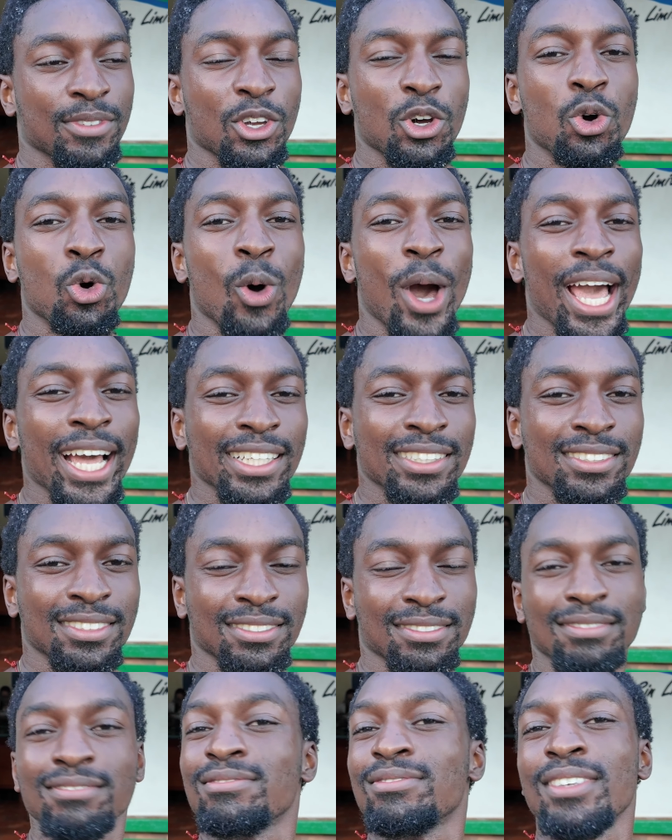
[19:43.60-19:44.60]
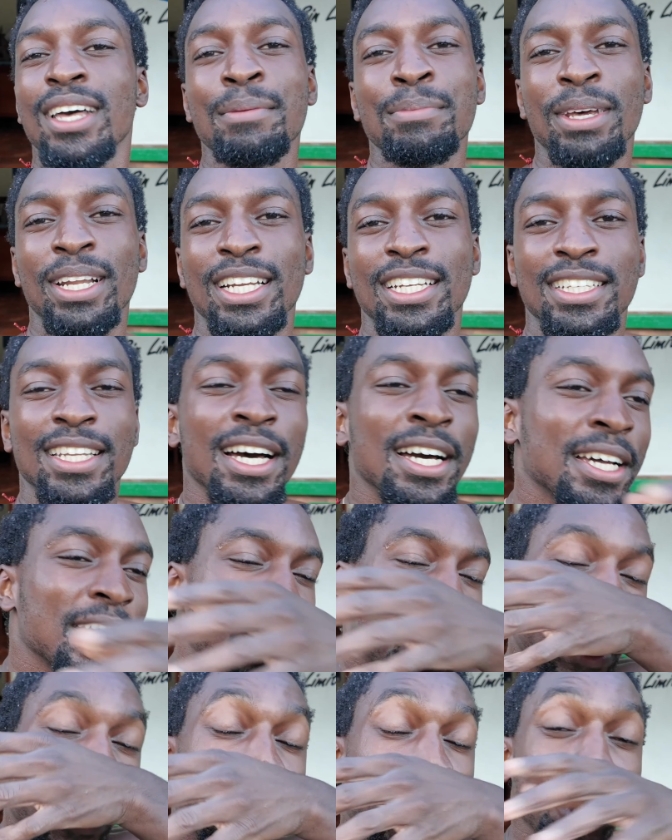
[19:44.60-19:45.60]
Quacks. I'm not a duck.
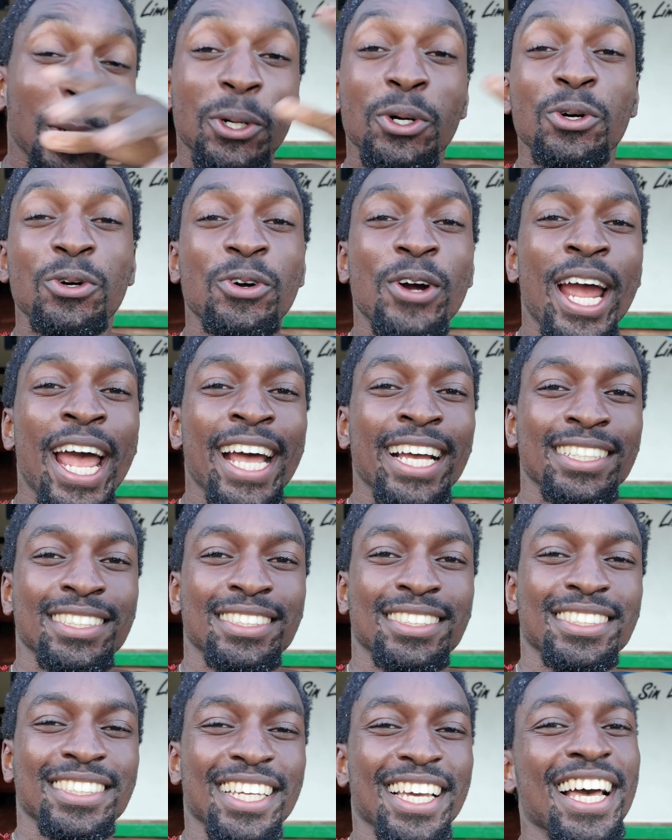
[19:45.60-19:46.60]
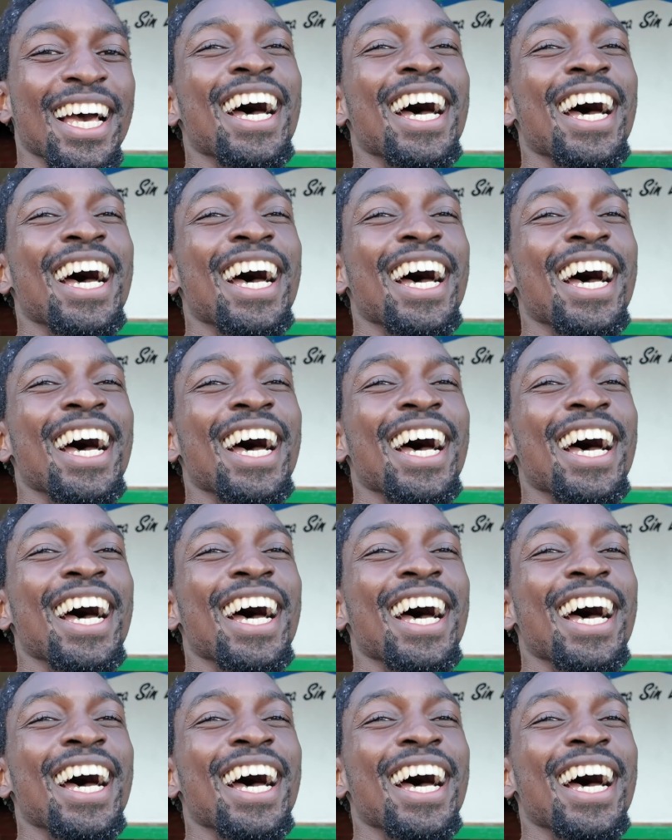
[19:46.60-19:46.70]
Cracks.